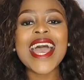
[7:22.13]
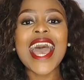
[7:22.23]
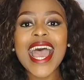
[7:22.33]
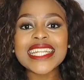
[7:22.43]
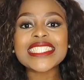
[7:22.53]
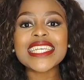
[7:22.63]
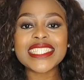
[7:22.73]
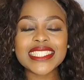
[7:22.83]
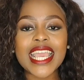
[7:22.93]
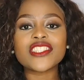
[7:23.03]

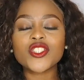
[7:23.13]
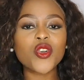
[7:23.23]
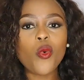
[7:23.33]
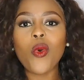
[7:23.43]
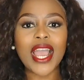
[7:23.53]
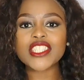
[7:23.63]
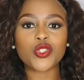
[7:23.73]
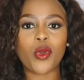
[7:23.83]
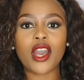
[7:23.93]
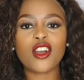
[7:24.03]
understands you quite
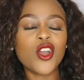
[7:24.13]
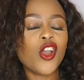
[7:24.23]
well.